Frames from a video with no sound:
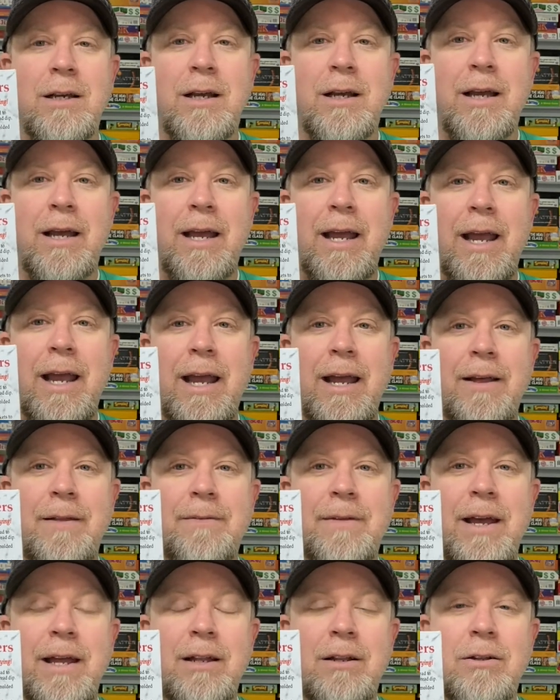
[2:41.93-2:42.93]
and
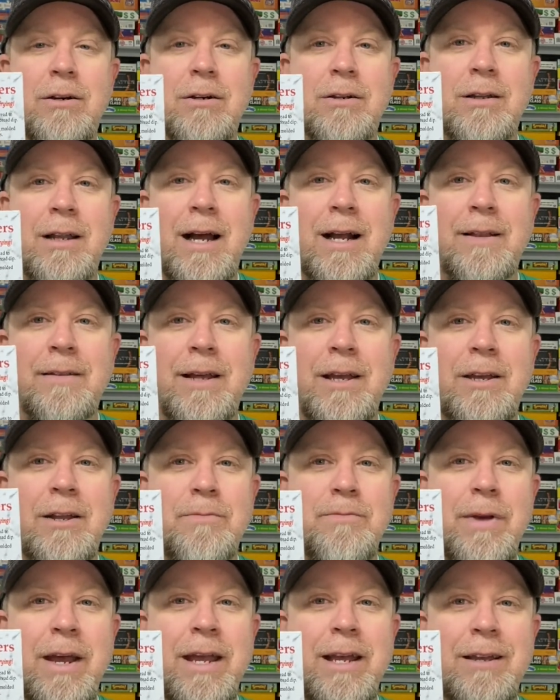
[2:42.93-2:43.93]
they look like they can
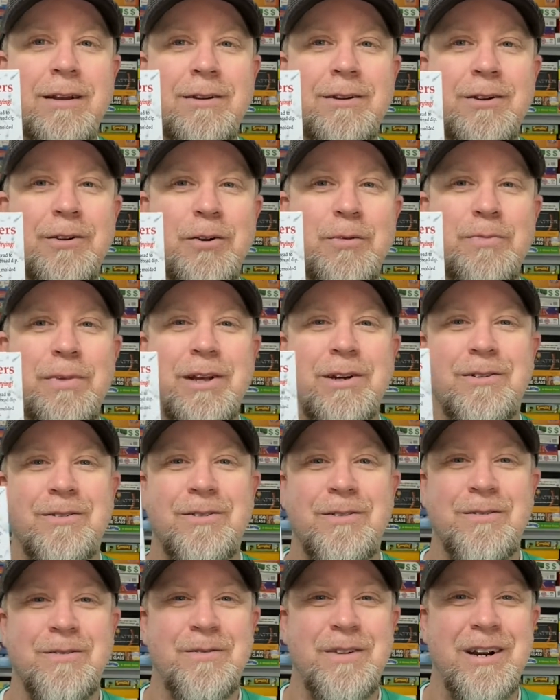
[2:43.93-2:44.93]
make your
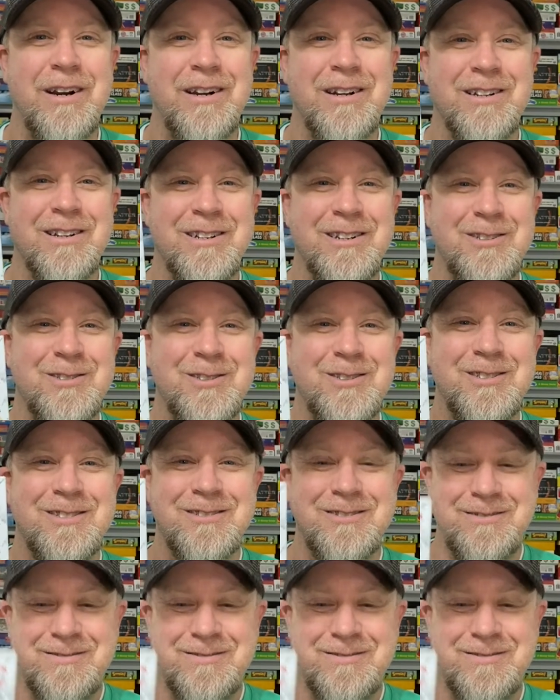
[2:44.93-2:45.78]
meal very delicious.